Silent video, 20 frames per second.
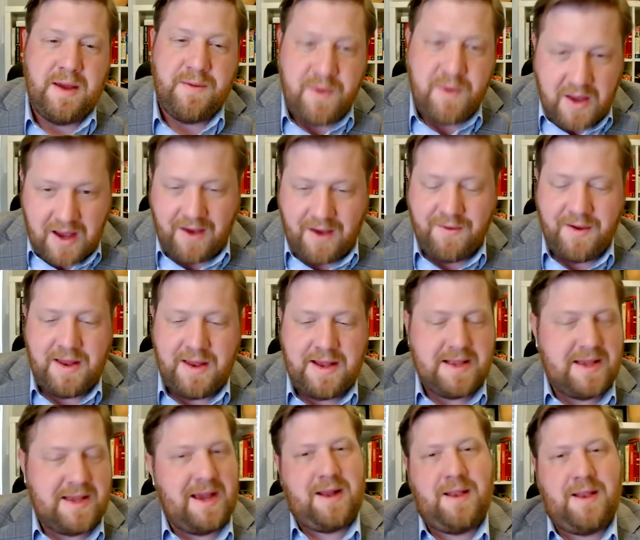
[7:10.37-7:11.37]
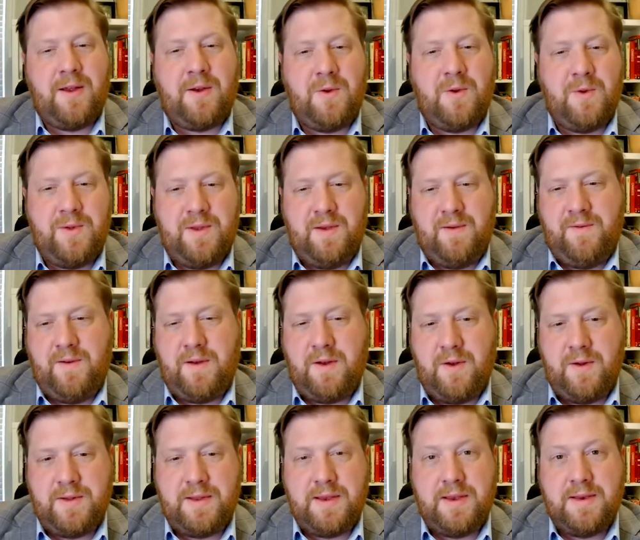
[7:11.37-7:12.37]
If you have any technical
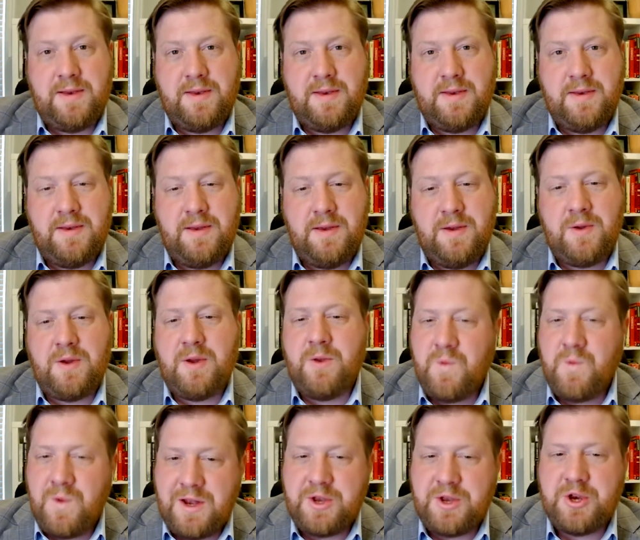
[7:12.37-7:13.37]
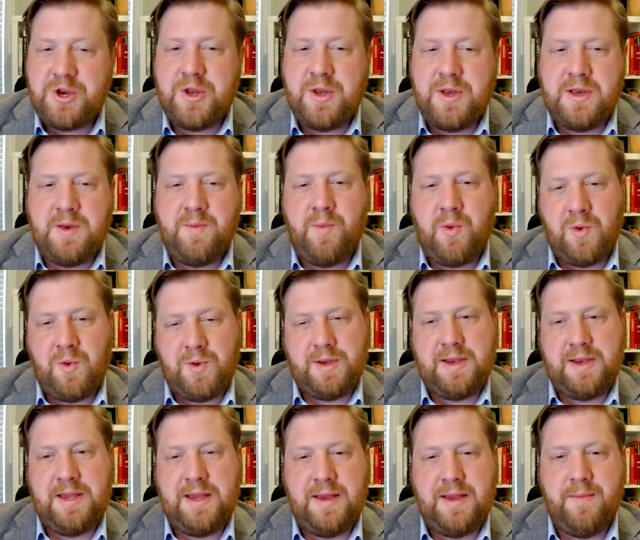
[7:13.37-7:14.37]
difficulties, you can reach the support
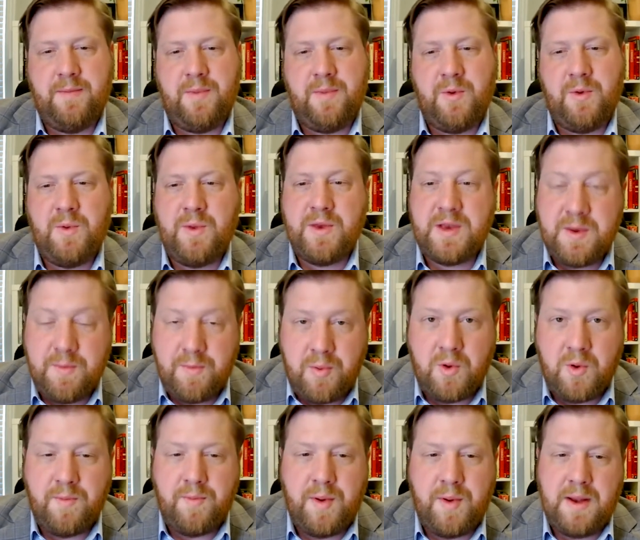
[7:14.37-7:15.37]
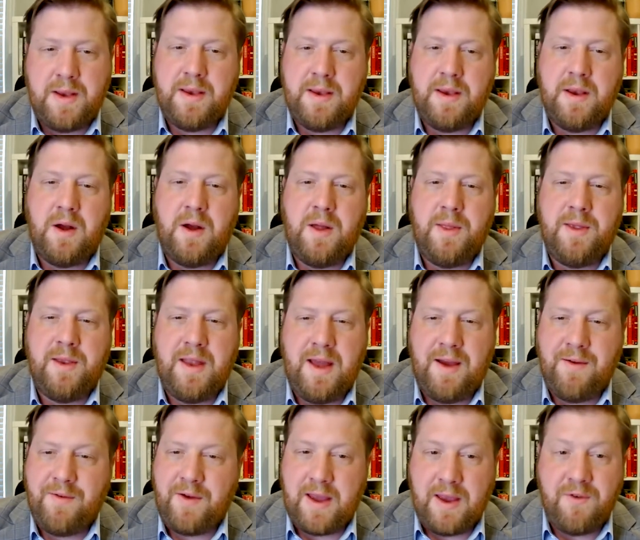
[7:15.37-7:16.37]
team through the support button on the
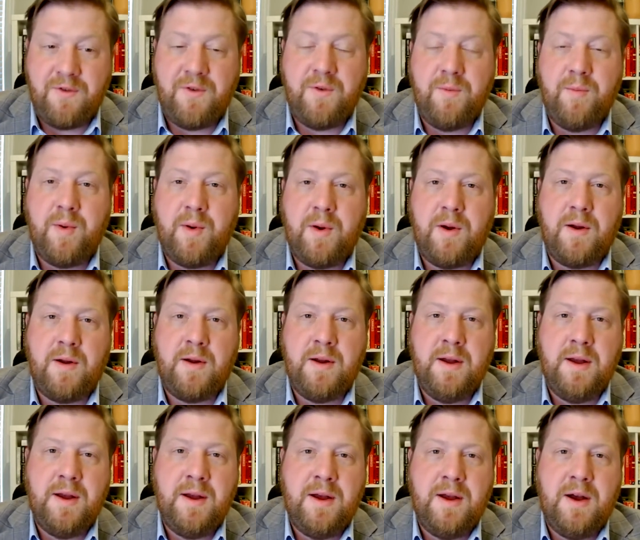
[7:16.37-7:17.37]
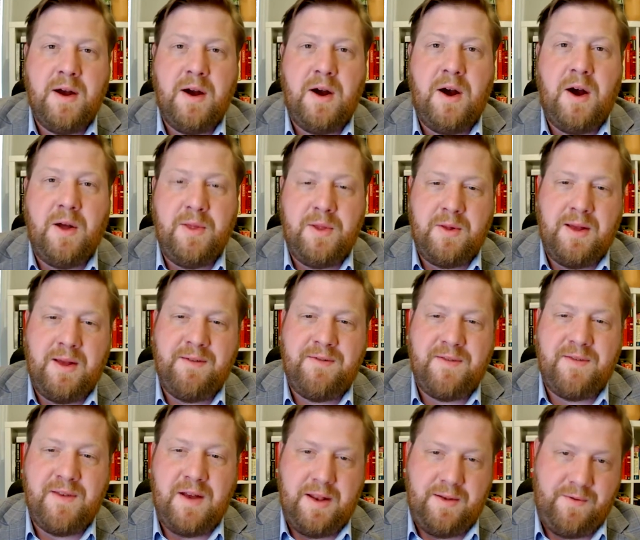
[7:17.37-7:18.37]
navigation bar on the left
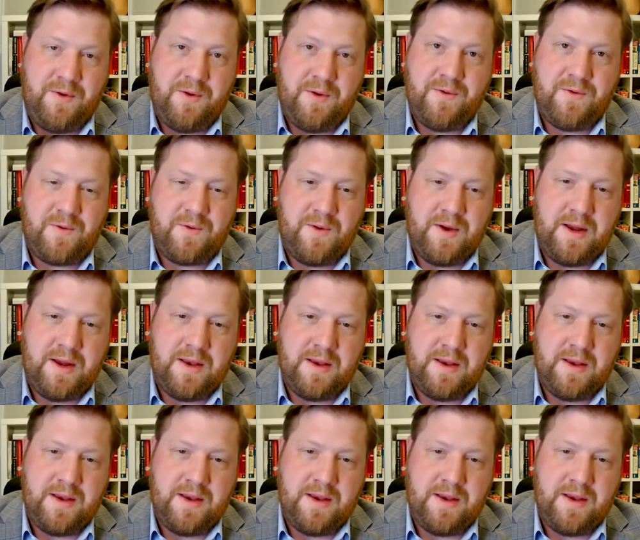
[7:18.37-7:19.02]
side of your screen.